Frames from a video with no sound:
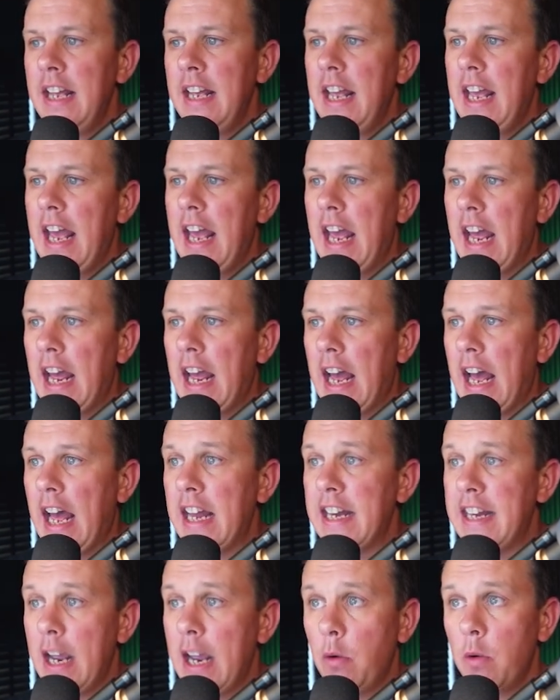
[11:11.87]
Uh,
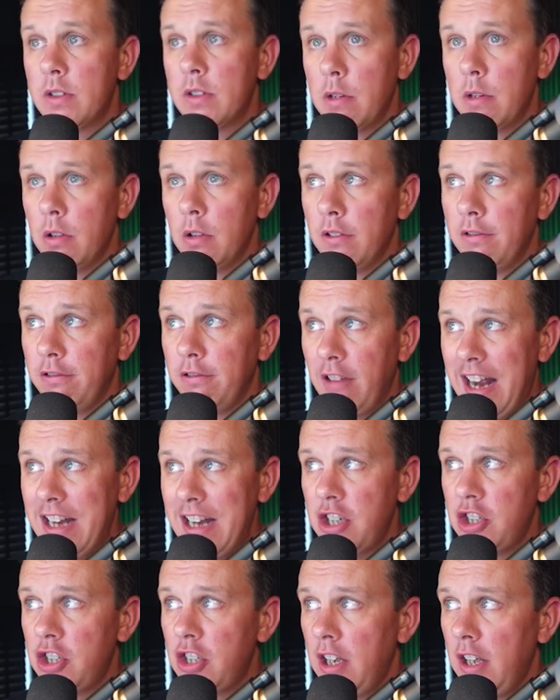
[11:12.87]
and now once I
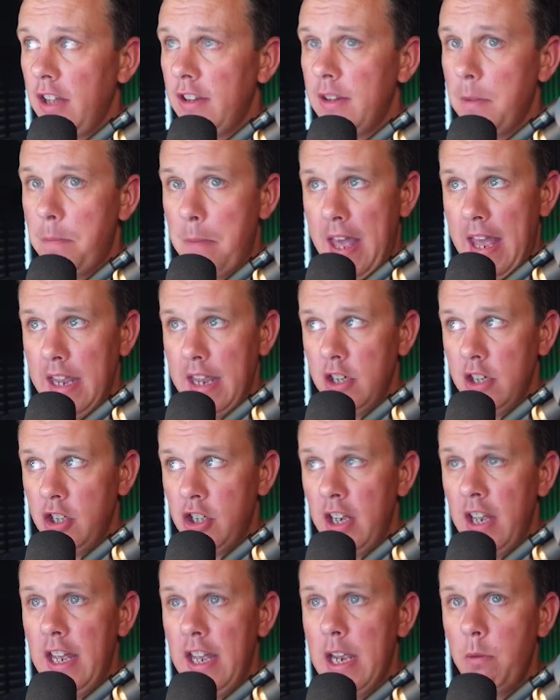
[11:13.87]
refresh the page,
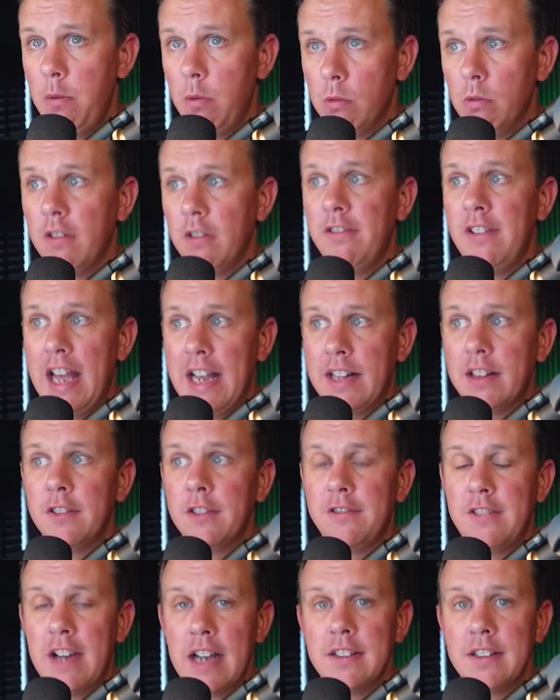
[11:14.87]
it will reflect the
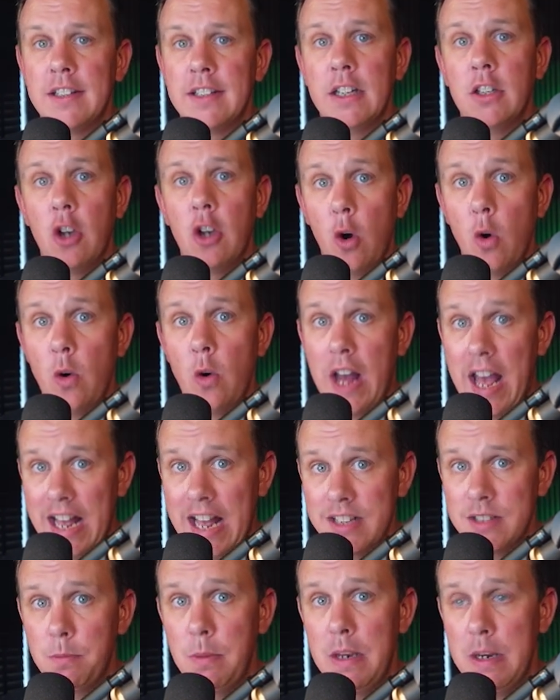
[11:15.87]
fact that code
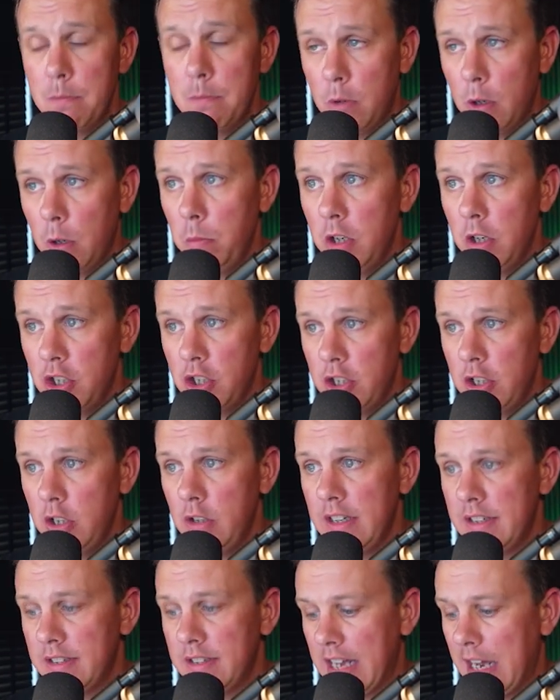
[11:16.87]
has been published to
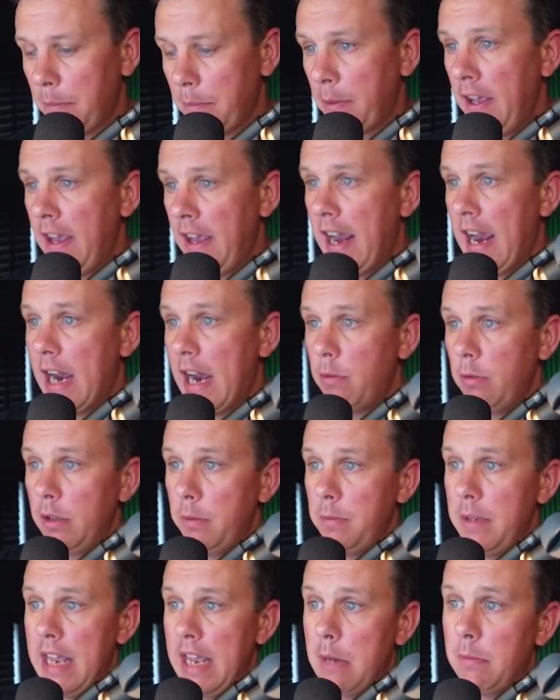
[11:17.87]
this app and we'll
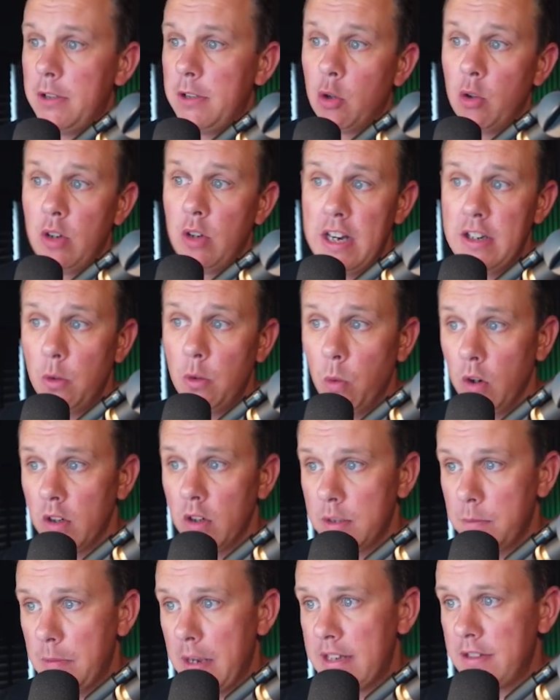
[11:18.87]
be able to create a
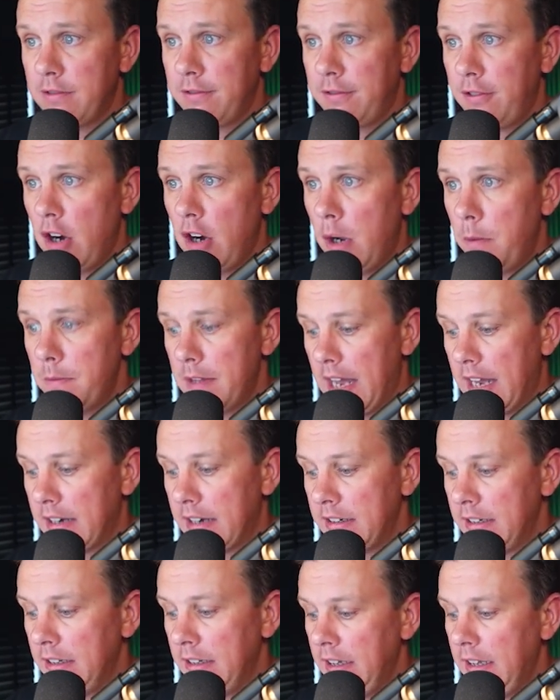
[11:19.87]
workspace from
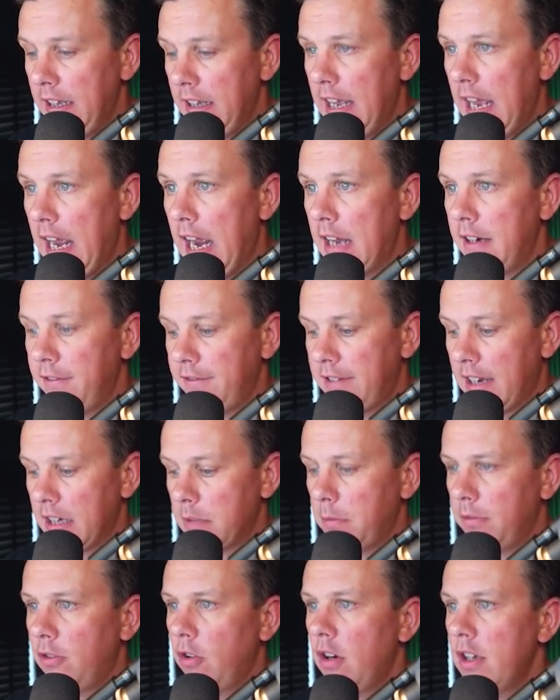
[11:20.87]
that. Uh, and in fact,
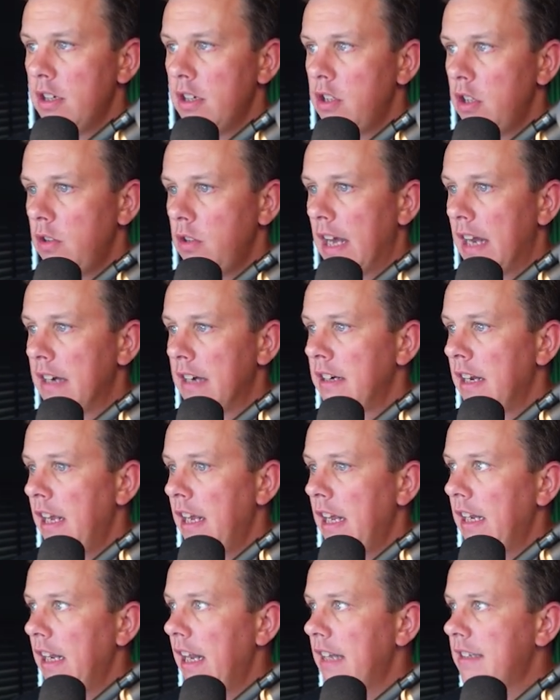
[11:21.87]
before I do that, that,
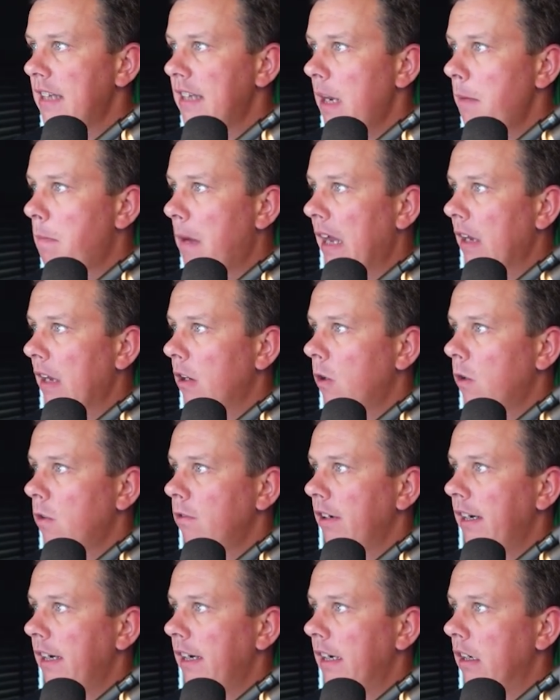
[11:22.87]
let's head back
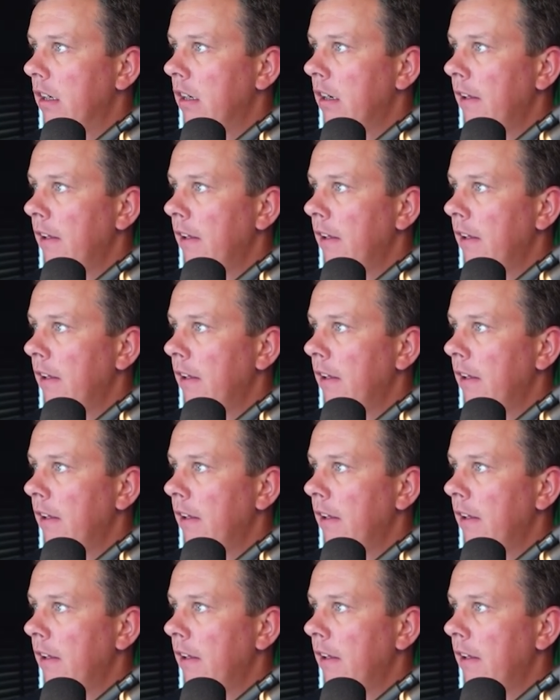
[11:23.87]
over here